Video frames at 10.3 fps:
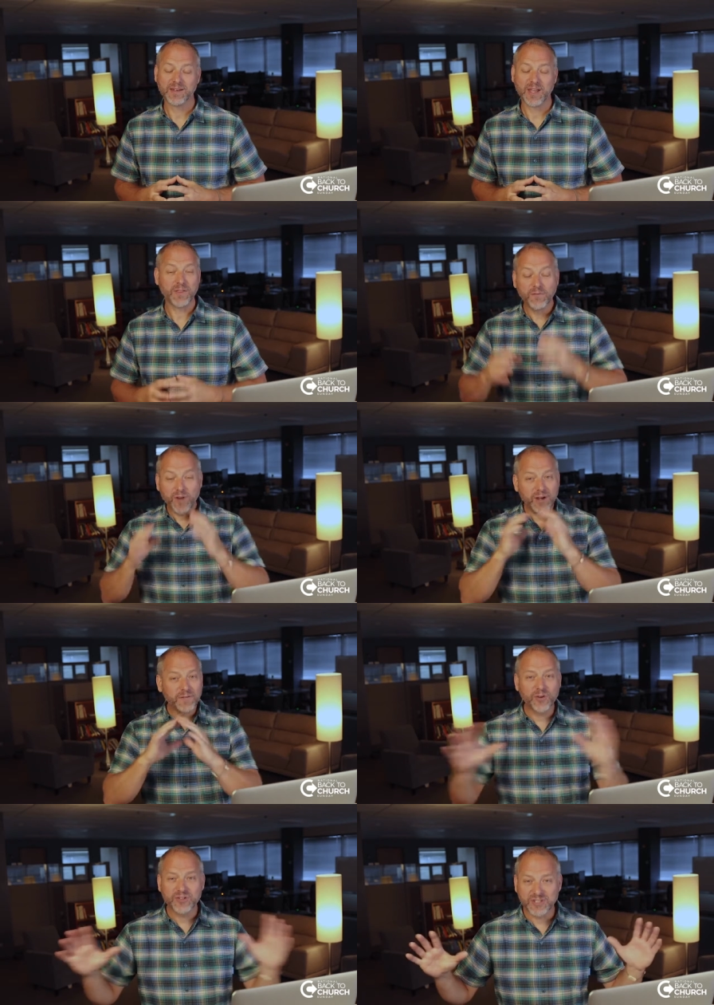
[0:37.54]
Now, the very
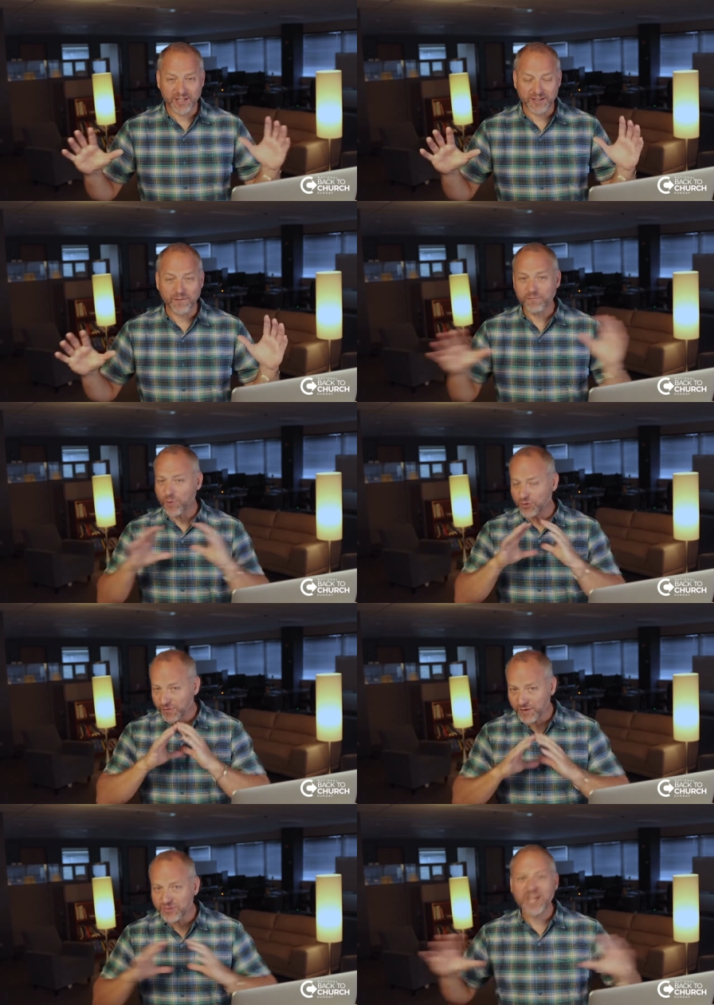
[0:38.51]
first thing, the most
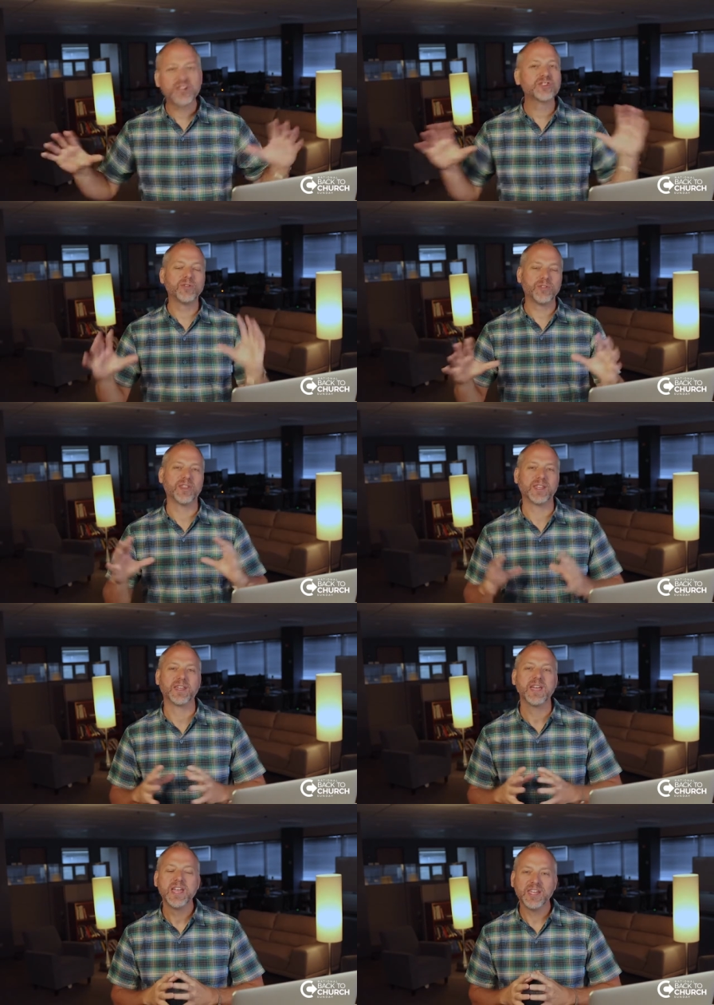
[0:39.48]
foundational
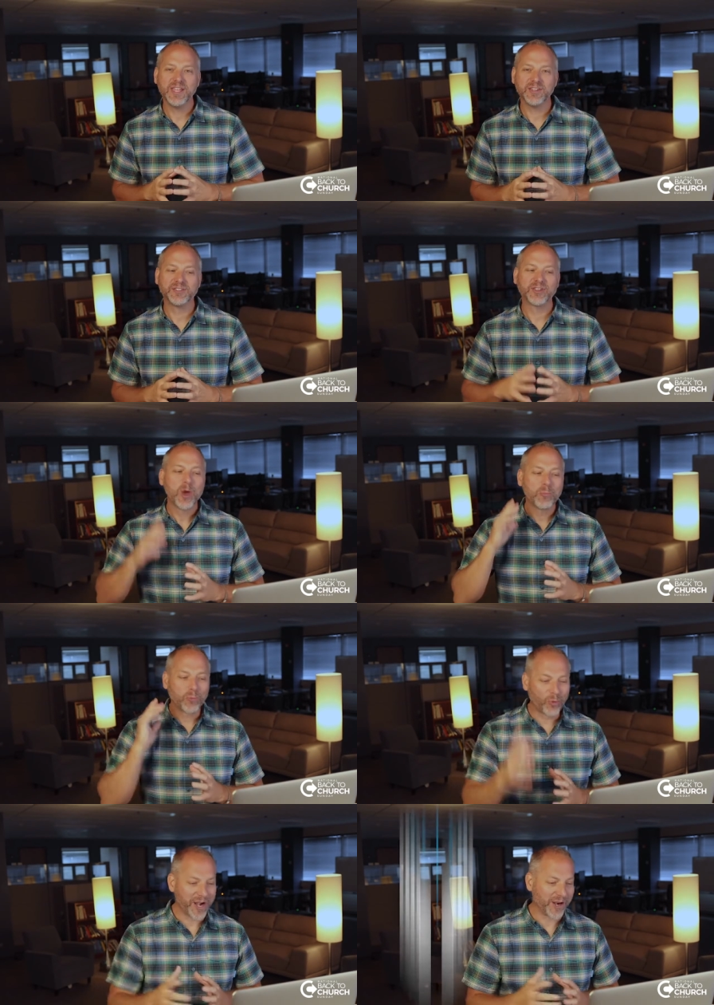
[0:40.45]
thing is
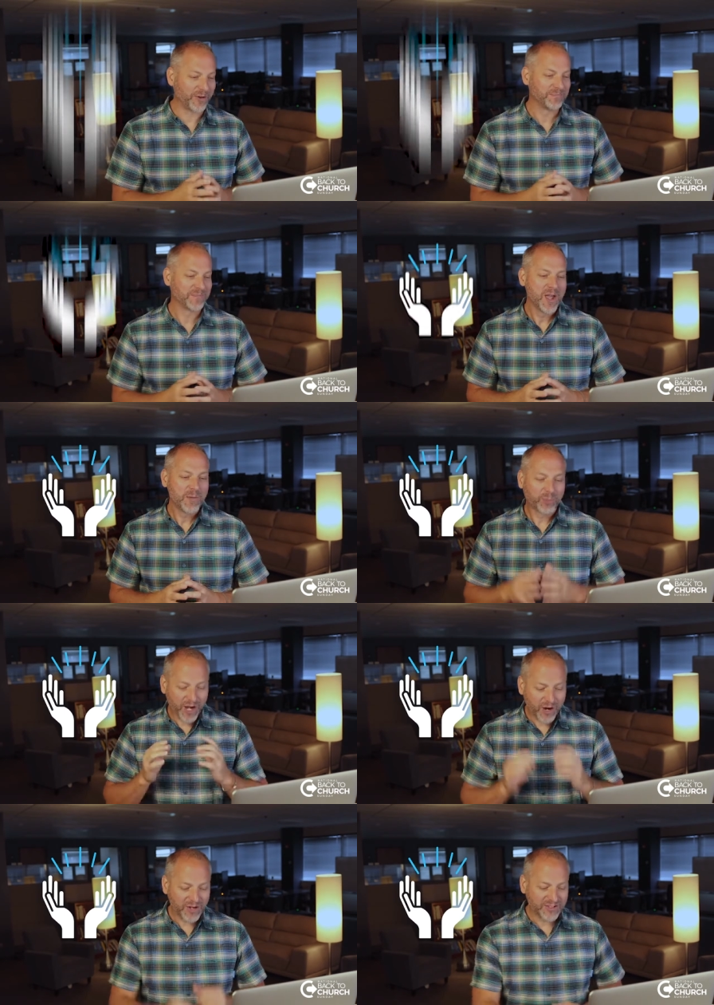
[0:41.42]
prayer.
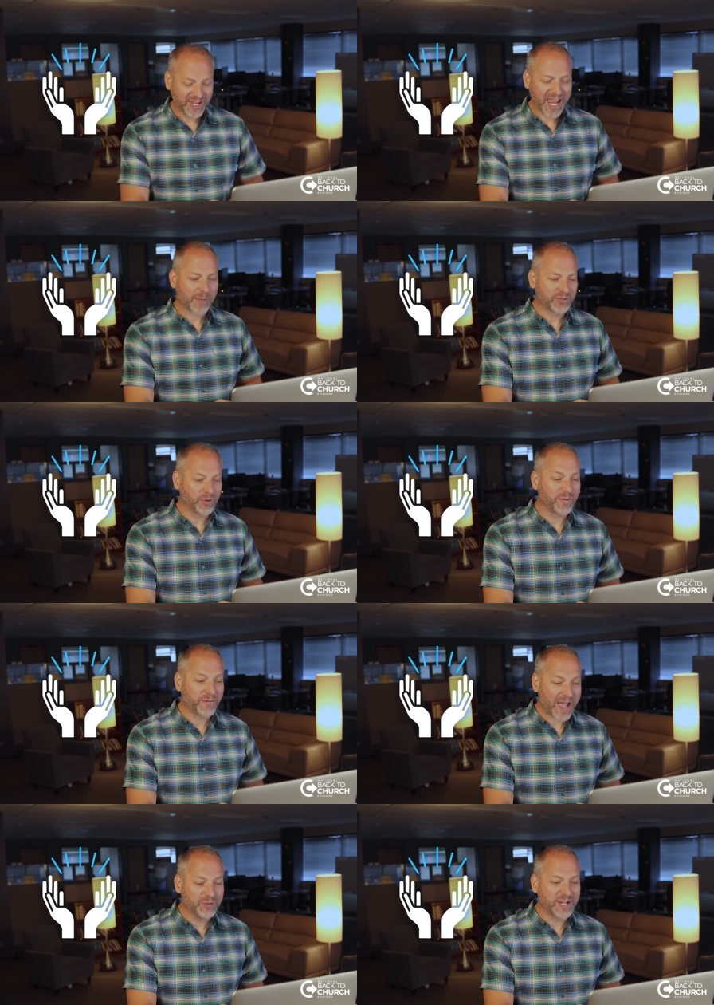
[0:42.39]
Prayer is the absolute
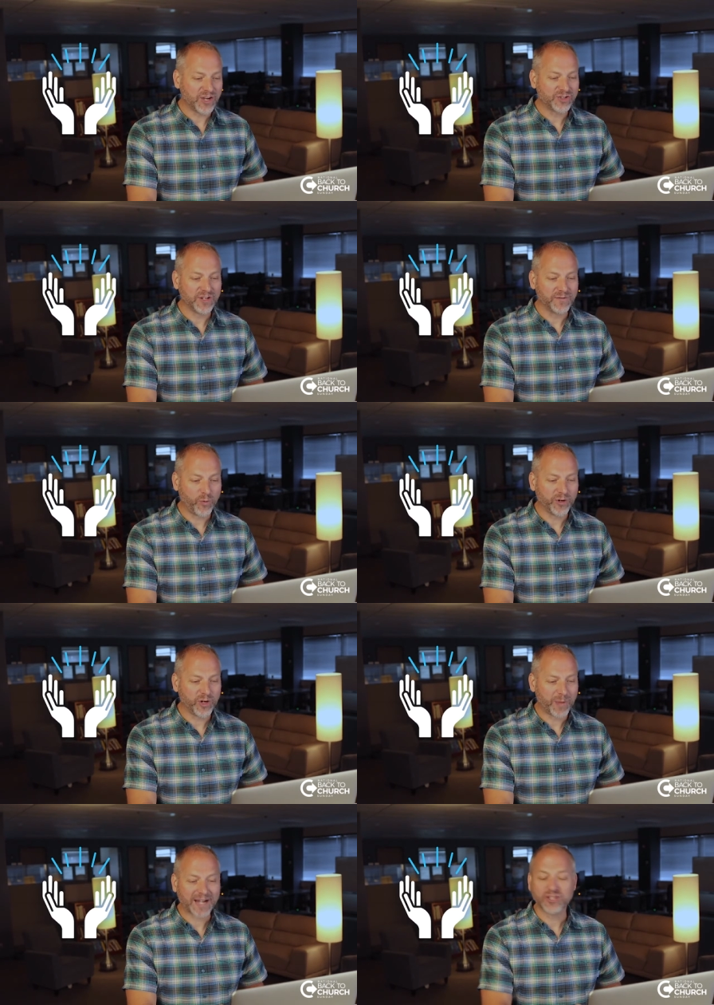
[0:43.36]
foundation for
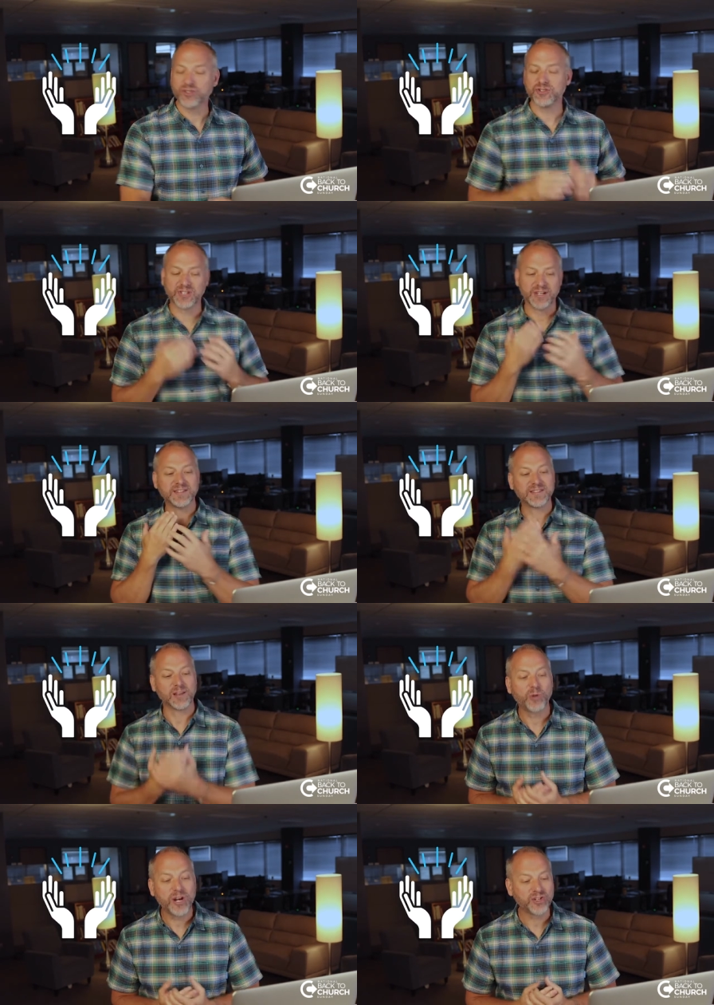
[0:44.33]
your Back to Church Sunday
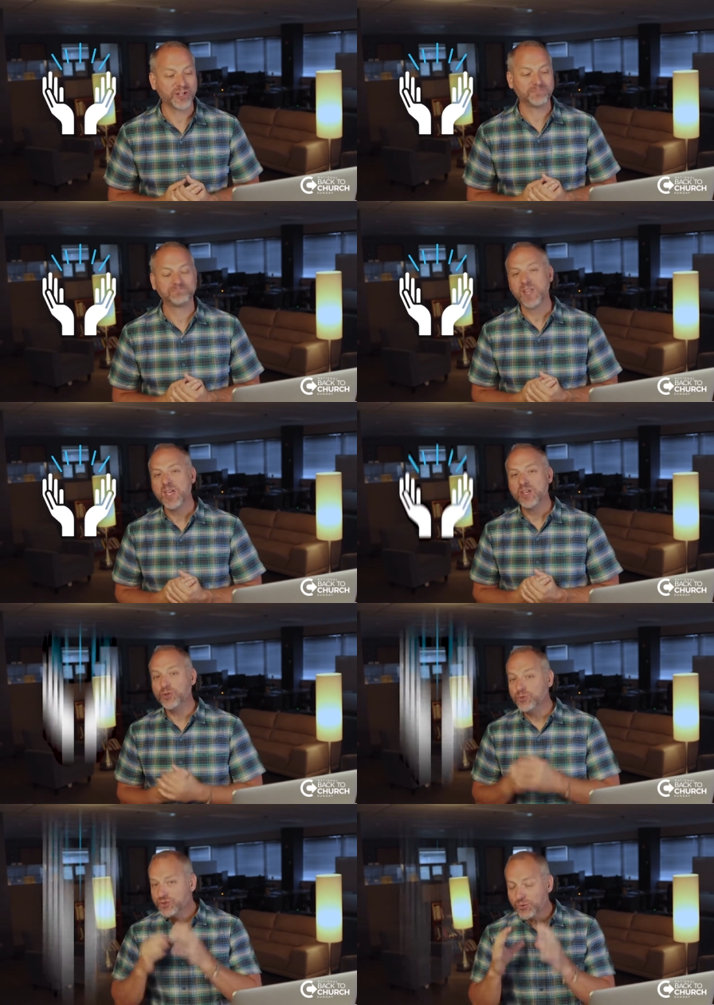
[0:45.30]
celebration.
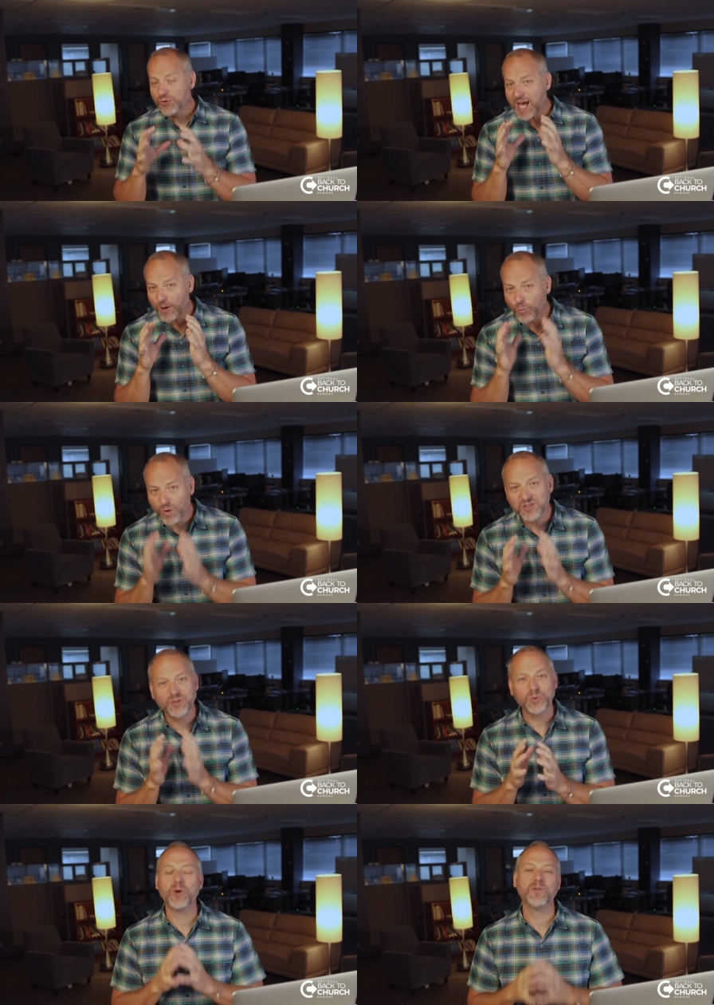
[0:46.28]
You do not want
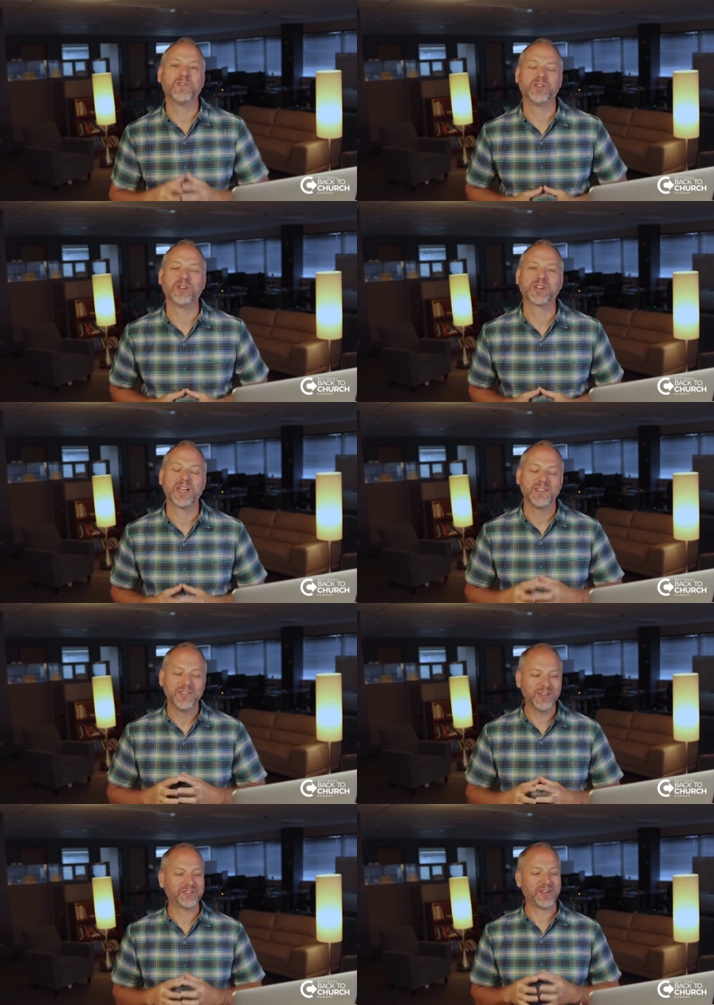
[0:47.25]
to overlook
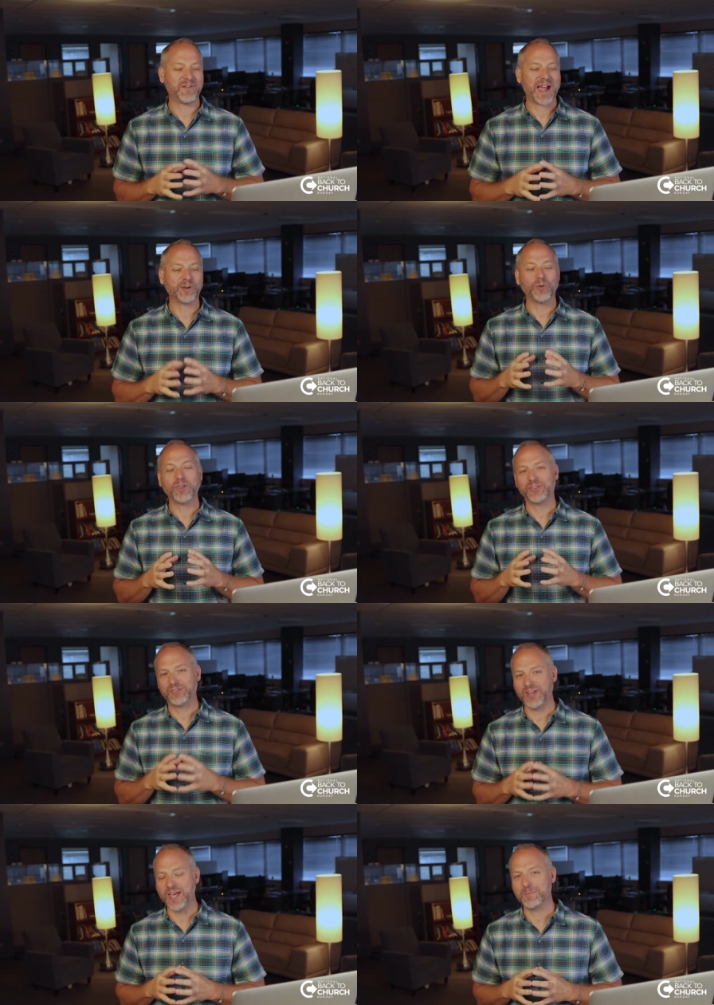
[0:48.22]
this vital
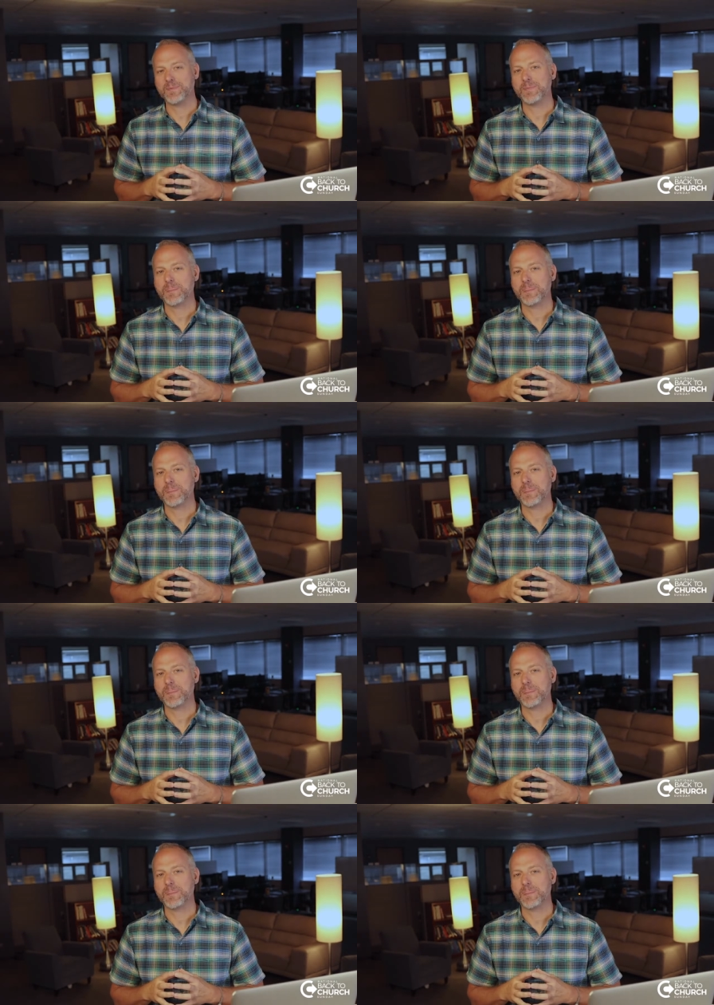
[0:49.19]
step.